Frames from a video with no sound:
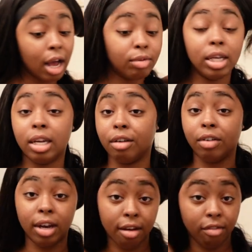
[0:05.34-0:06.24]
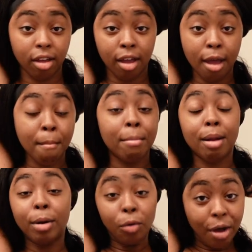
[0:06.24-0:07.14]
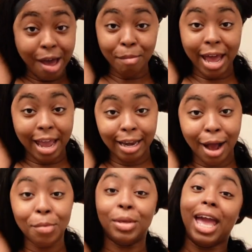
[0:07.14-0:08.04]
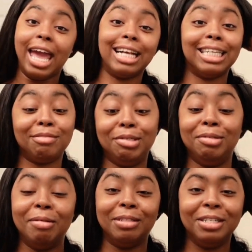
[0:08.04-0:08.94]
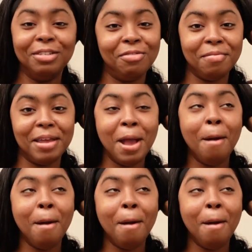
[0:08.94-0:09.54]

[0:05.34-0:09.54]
i don't need a nigga for nothing but am i gonna have my hand out yeah because that's what you're supposed to do for me